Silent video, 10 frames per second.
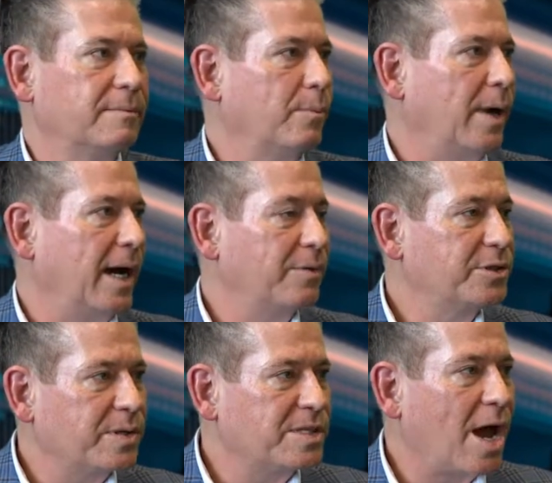Wow.
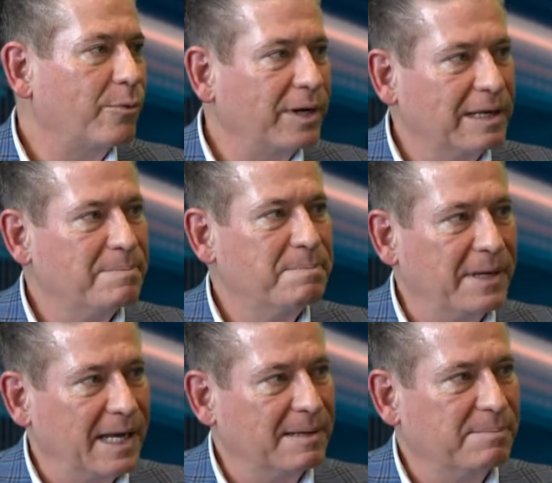So it's not really a
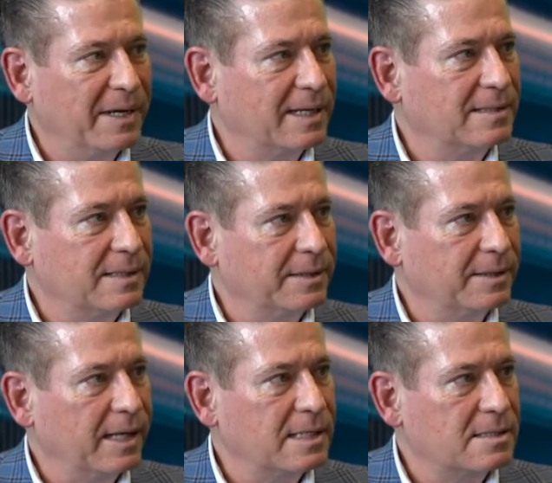big
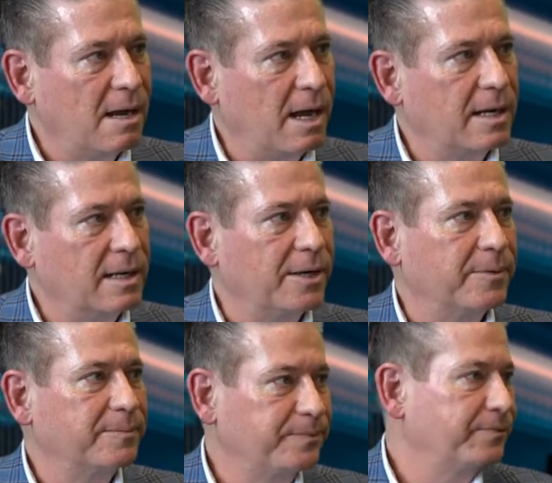deal. It's not,
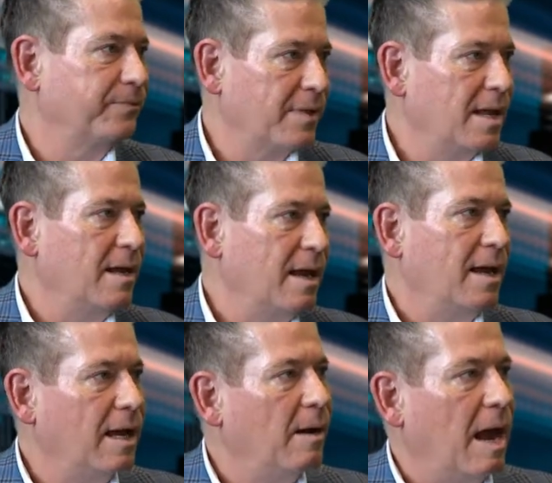
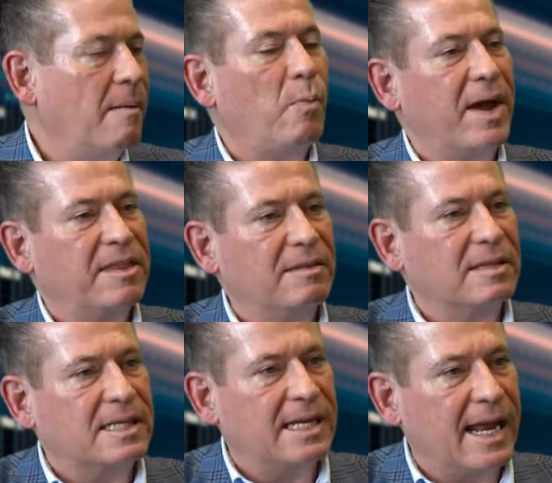and
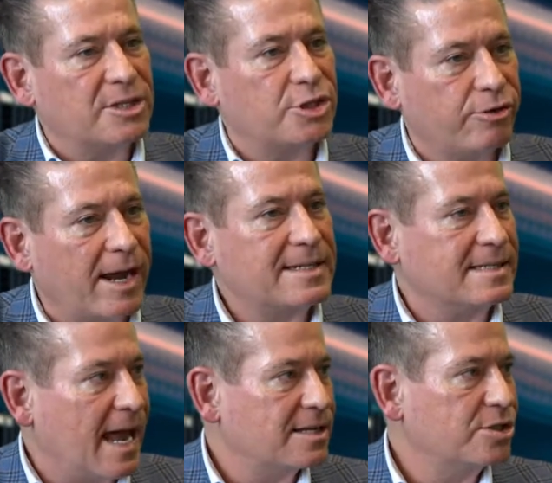with today's stress
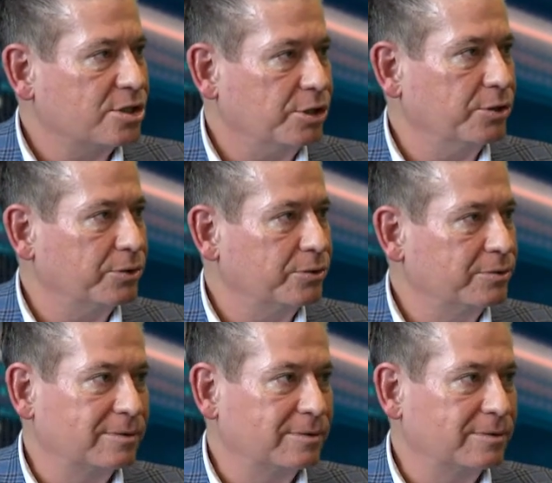test too,